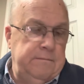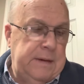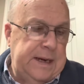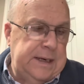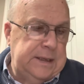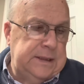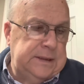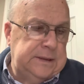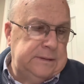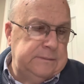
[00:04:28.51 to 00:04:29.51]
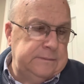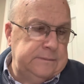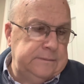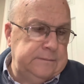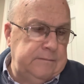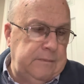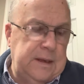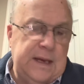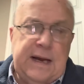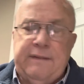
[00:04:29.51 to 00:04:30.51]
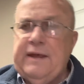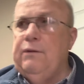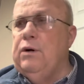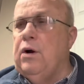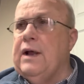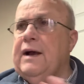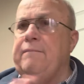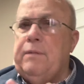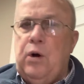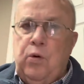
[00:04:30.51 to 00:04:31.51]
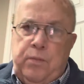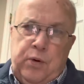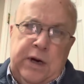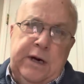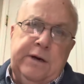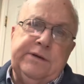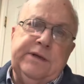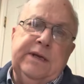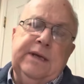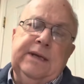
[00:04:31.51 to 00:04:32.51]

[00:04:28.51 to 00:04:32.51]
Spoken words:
I think we ought to have bold prayers.